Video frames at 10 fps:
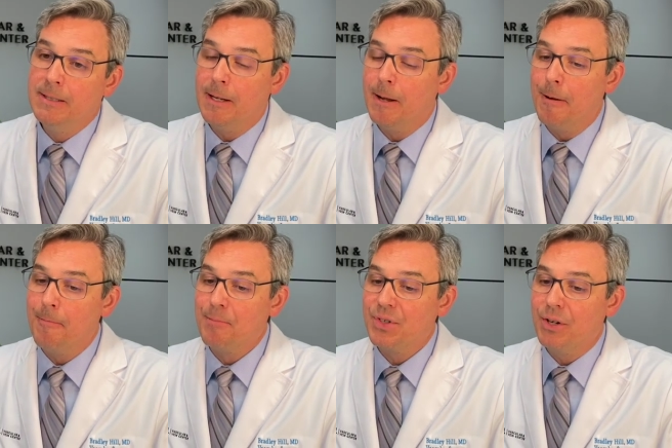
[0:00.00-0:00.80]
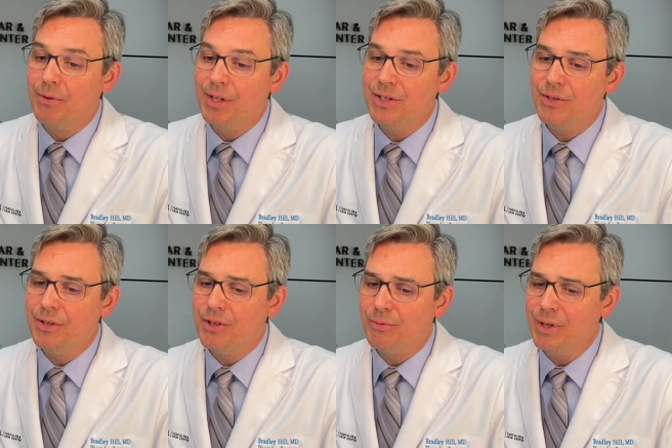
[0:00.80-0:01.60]
Um, so these are
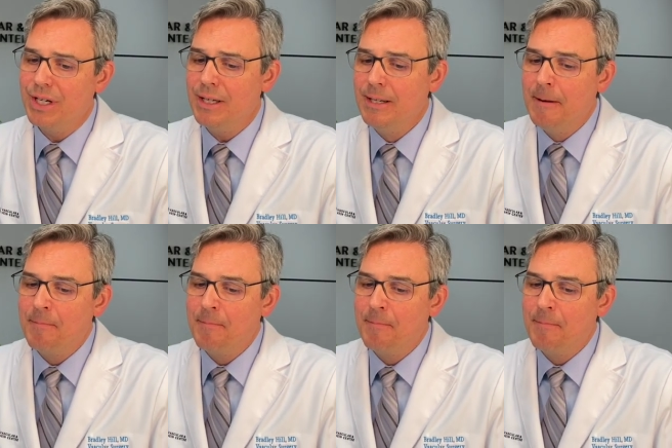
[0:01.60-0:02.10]
the three